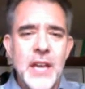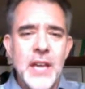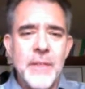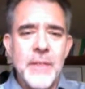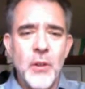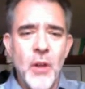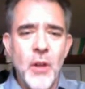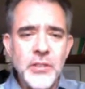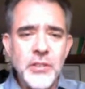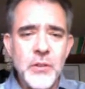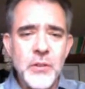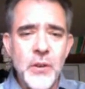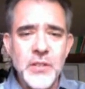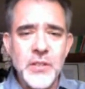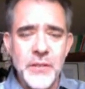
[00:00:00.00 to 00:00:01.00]
if you'll also
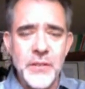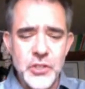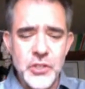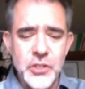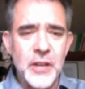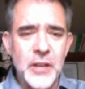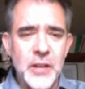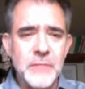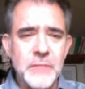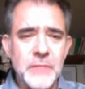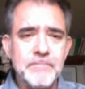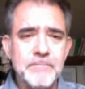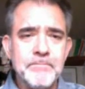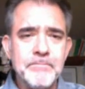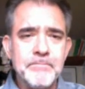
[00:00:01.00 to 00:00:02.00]
notice on this chart,
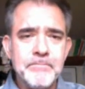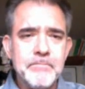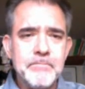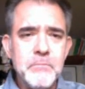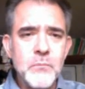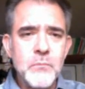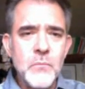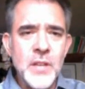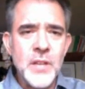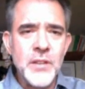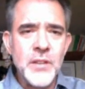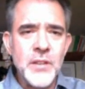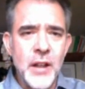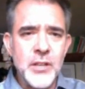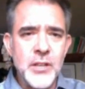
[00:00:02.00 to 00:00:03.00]

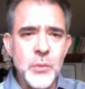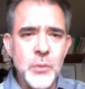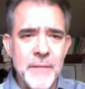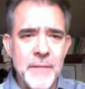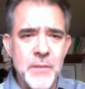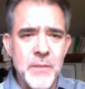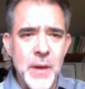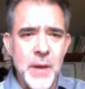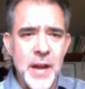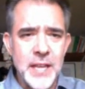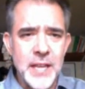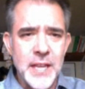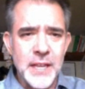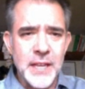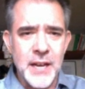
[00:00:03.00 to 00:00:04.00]
not only do we have the
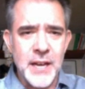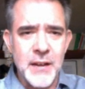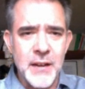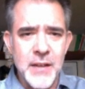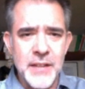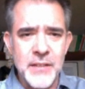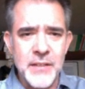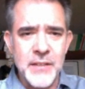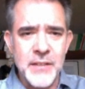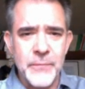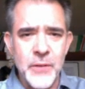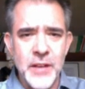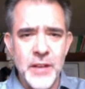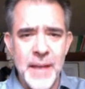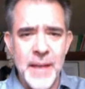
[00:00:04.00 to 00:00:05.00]
body in the
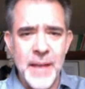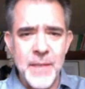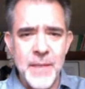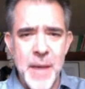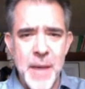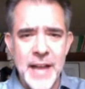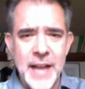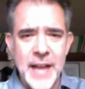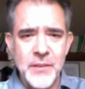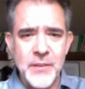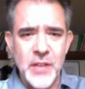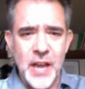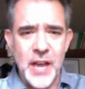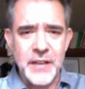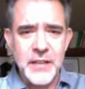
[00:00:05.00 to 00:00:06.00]
front and the back and the
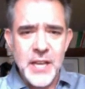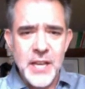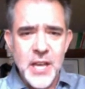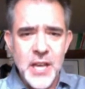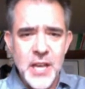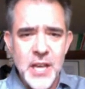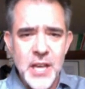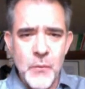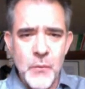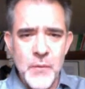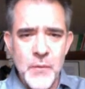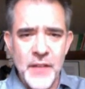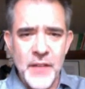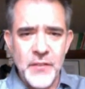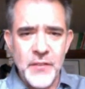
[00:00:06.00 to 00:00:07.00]
side,
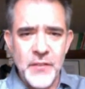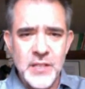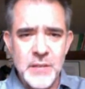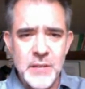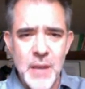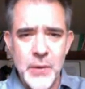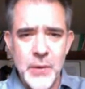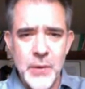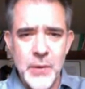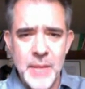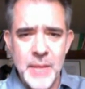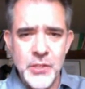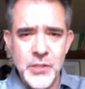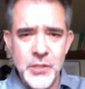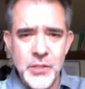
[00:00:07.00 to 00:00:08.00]
we've got separate head
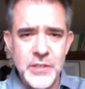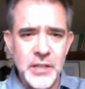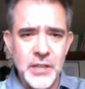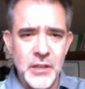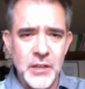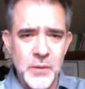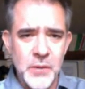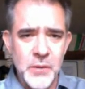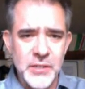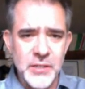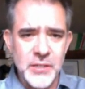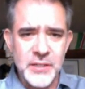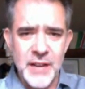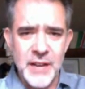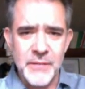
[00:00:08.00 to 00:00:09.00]
images here, which
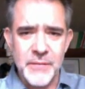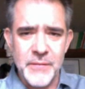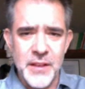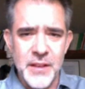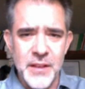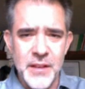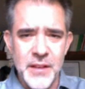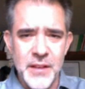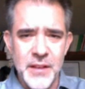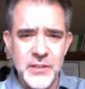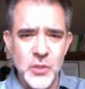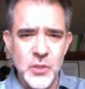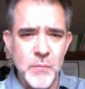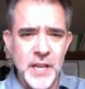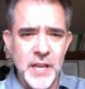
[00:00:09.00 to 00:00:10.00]
is kind of a
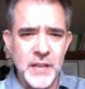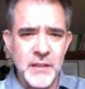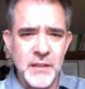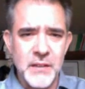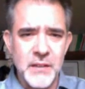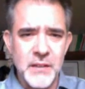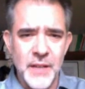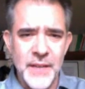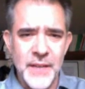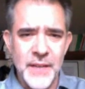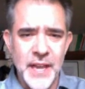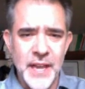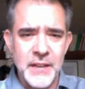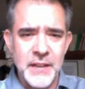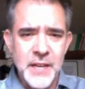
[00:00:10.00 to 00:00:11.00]
zoom in on the
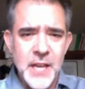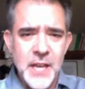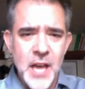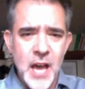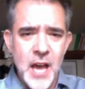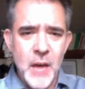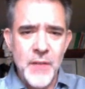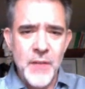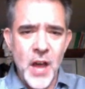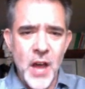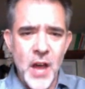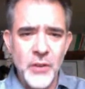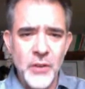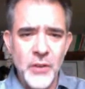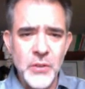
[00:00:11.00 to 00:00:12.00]
head. We've got
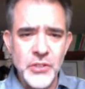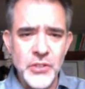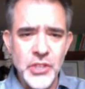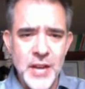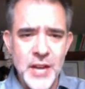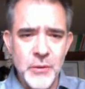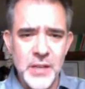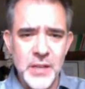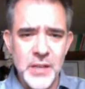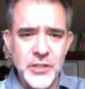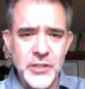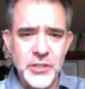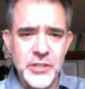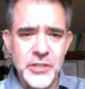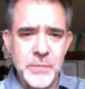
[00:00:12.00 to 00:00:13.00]
also the channel
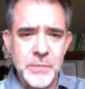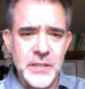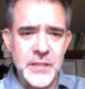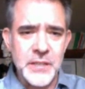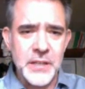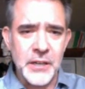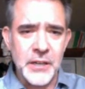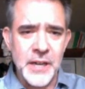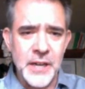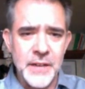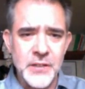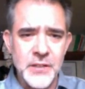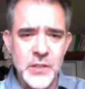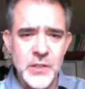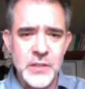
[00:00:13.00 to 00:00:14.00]
relationships listed here, and
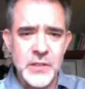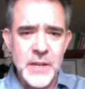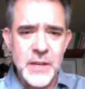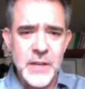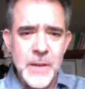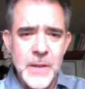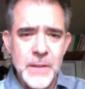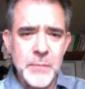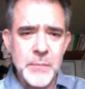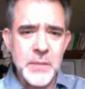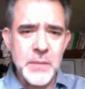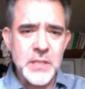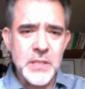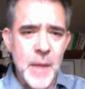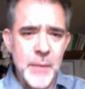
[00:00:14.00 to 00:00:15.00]
these have been
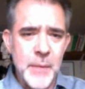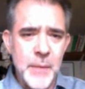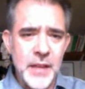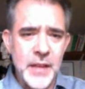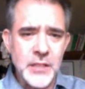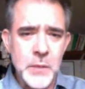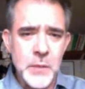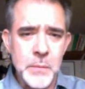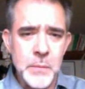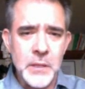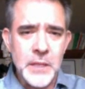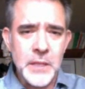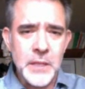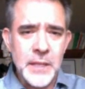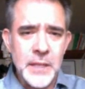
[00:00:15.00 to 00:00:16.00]
taught by lots of
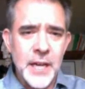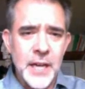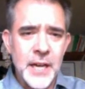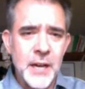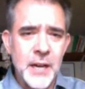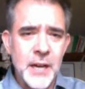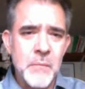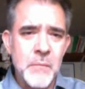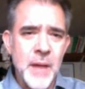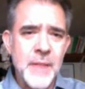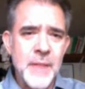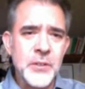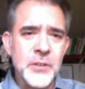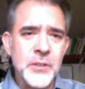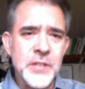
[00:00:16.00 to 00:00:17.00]
people. My
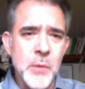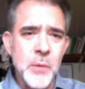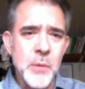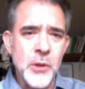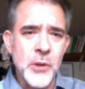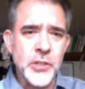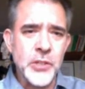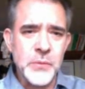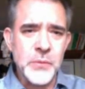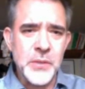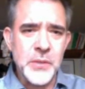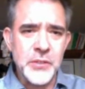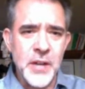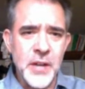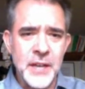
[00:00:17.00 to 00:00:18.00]
first exposure was
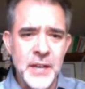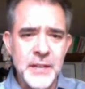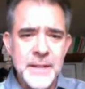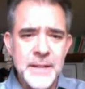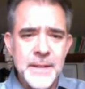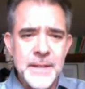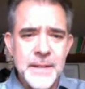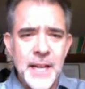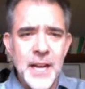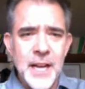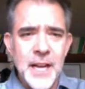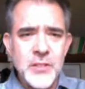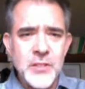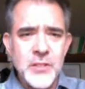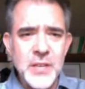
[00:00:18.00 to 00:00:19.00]
Richard Tung.
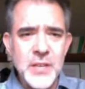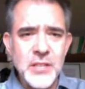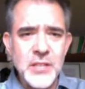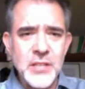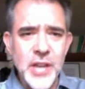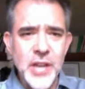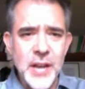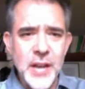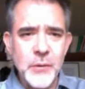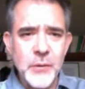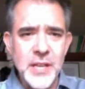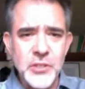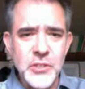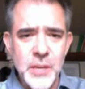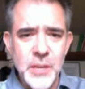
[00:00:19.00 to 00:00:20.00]
So these channel
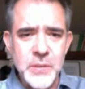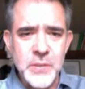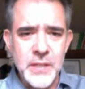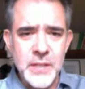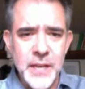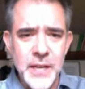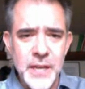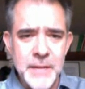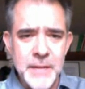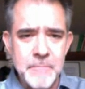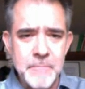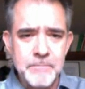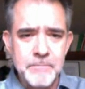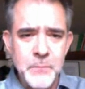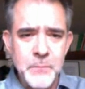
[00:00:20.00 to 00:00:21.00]
relationships
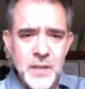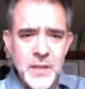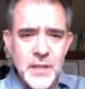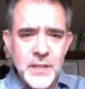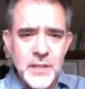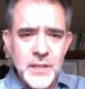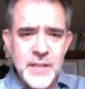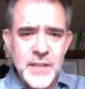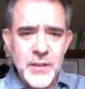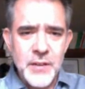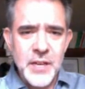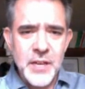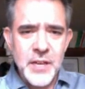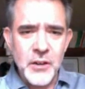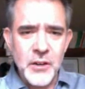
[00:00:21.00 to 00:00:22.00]
down
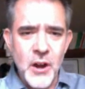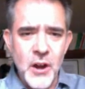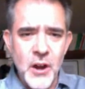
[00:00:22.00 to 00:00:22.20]
here